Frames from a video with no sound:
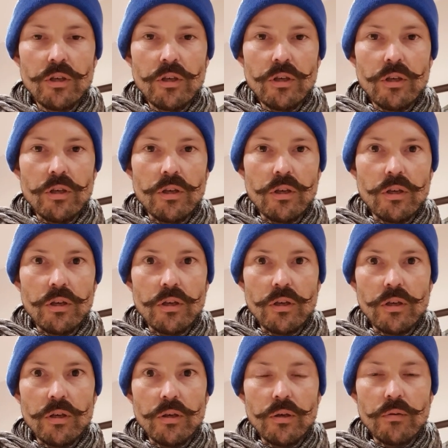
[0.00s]

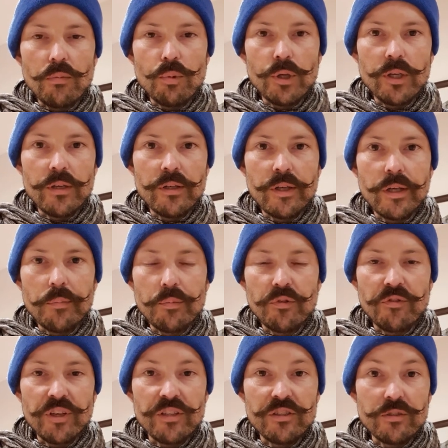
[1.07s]
with
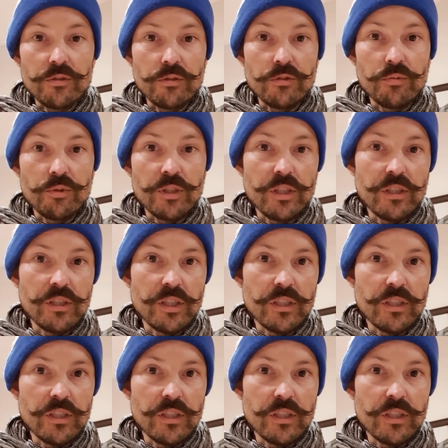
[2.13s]
professionals within the